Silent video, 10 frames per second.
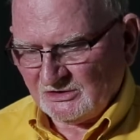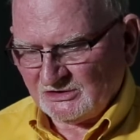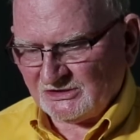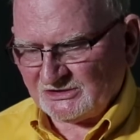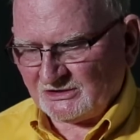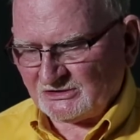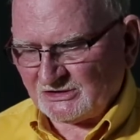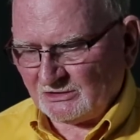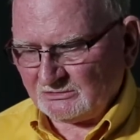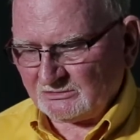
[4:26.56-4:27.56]
She is a
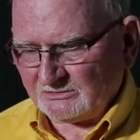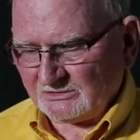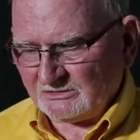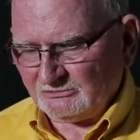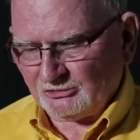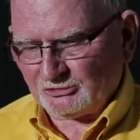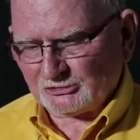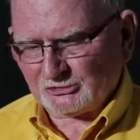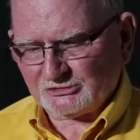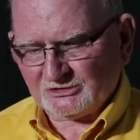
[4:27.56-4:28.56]
consultant
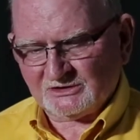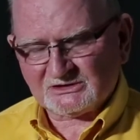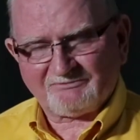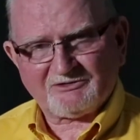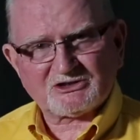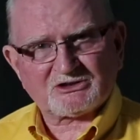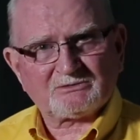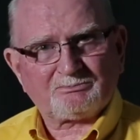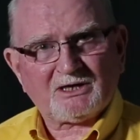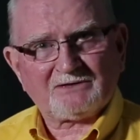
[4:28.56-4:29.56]
neurologist at St Vincent's
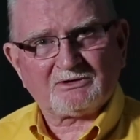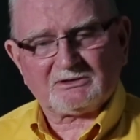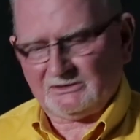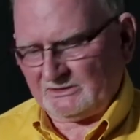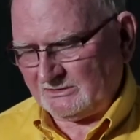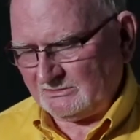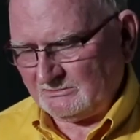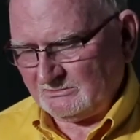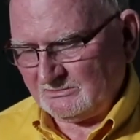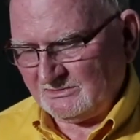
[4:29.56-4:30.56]
private clinic.
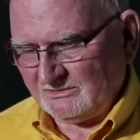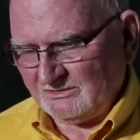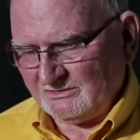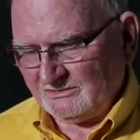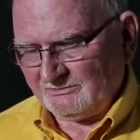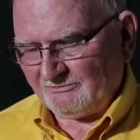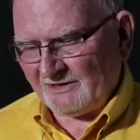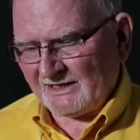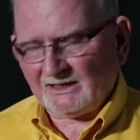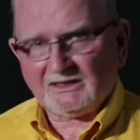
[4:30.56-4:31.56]

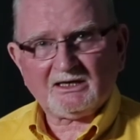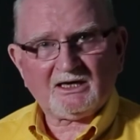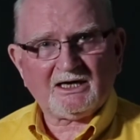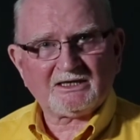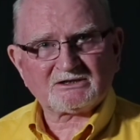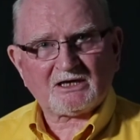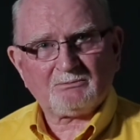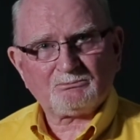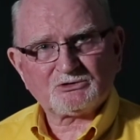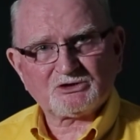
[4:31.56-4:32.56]
Finally, I had
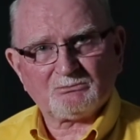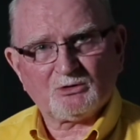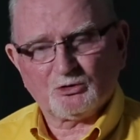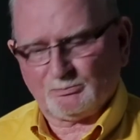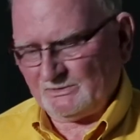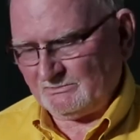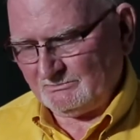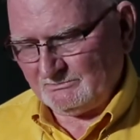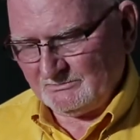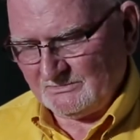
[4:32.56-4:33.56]
some hope.
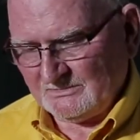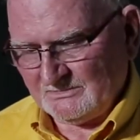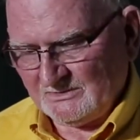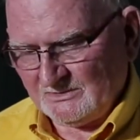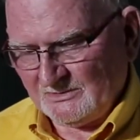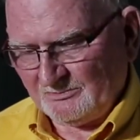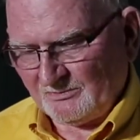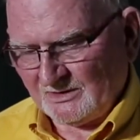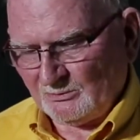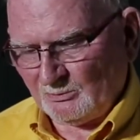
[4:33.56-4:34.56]

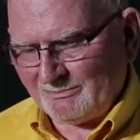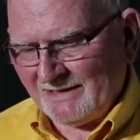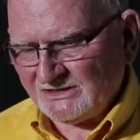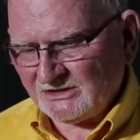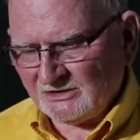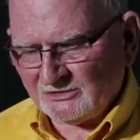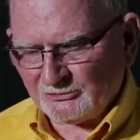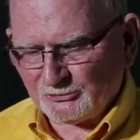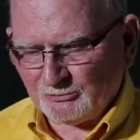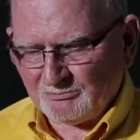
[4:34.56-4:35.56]
We met in her
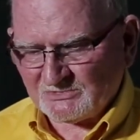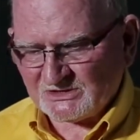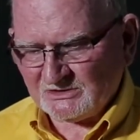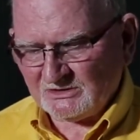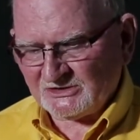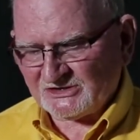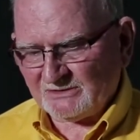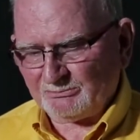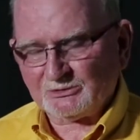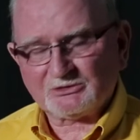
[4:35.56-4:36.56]
rooms in
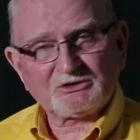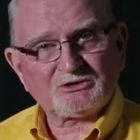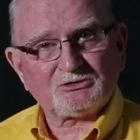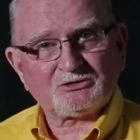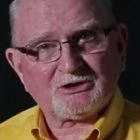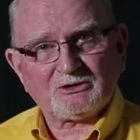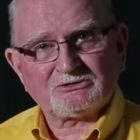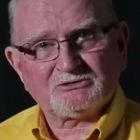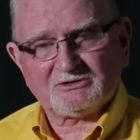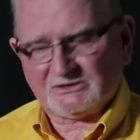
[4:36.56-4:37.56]
December
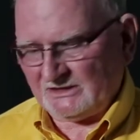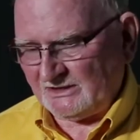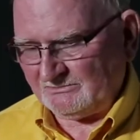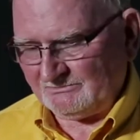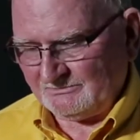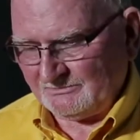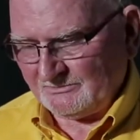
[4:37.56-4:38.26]
2010.